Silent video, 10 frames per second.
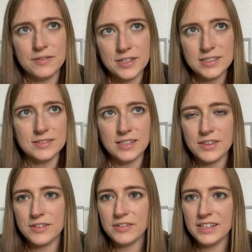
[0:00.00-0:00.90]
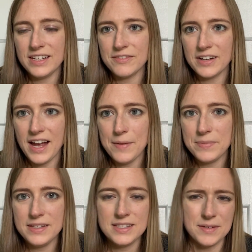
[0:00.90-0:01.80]
oh, nothing really ever
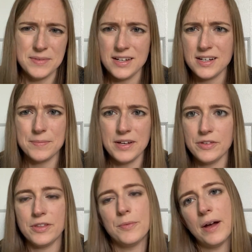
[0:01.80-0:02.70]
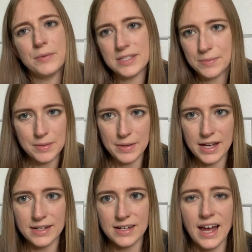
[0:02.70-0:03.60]
happens. I'm young, I'm healthy. Why would something
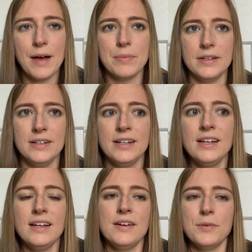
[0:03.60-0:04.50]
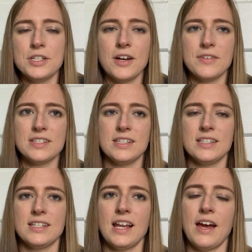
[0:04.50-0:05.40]
bad happen? Which obviously
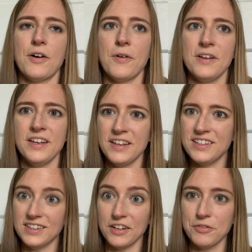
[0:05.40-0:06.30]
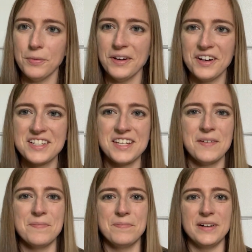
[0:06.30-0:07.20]
isn't how life works,
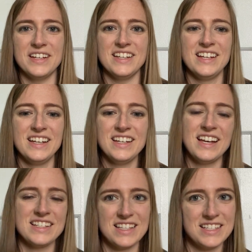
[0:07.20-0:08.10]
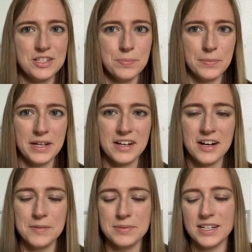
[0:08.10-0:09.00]
but as that Superman
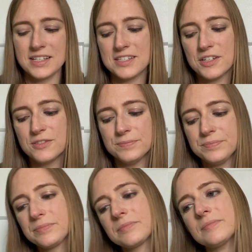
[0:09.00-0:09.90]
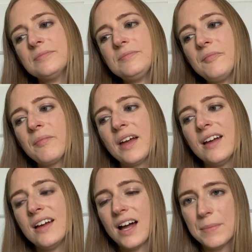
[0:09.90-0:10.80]
complex. So
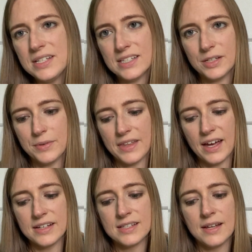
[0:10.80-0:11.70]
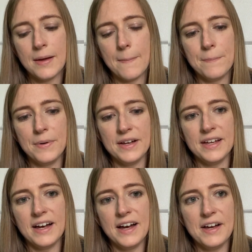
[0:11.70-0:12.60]
I've been dealing with that.
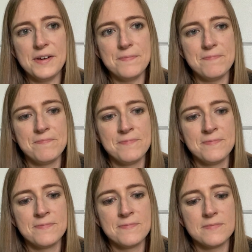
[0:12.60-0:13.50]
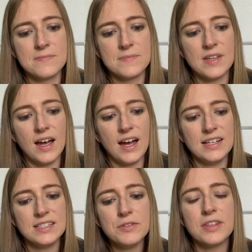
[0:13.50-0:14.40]
But I
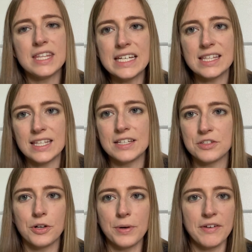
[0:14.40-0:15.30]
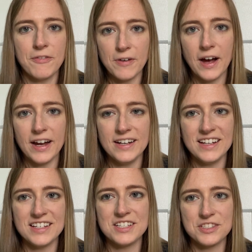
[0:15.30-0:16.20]
still think things are going fine.
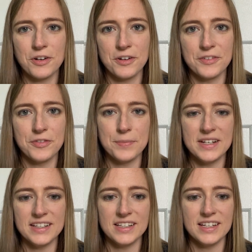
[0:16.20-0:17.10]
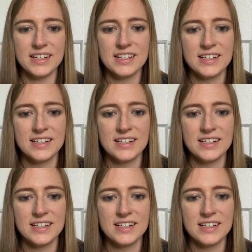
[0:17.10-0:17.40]
It's just hard for me to like